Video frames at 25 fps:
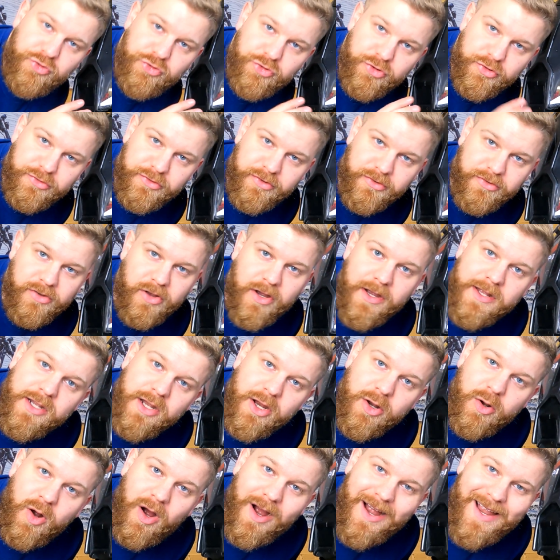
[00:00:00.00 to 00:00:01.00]
Just a side
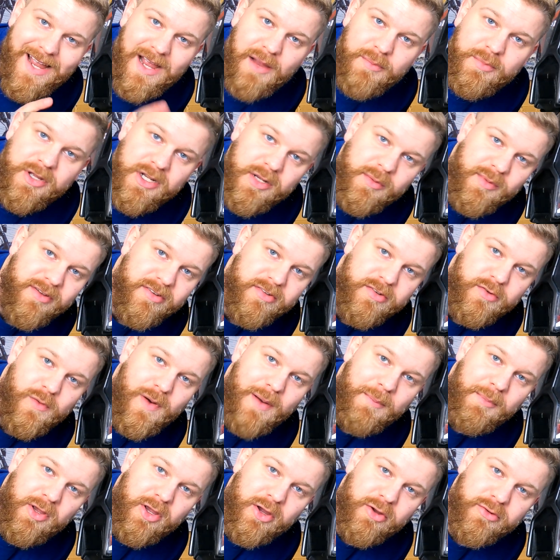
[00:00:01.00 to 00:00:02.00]
note, I am going to be
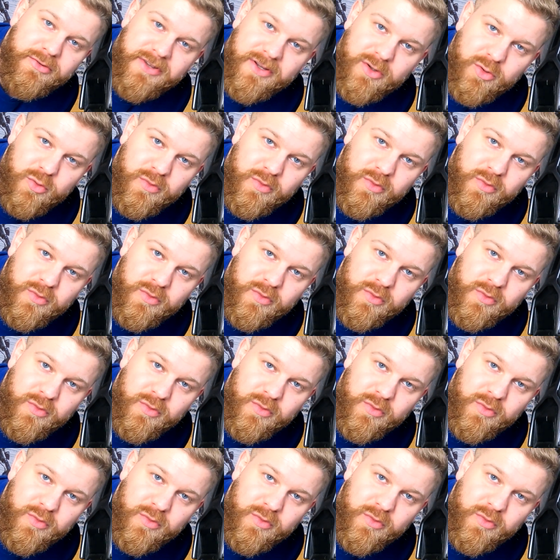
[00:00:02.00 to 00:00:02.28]
ceramic coating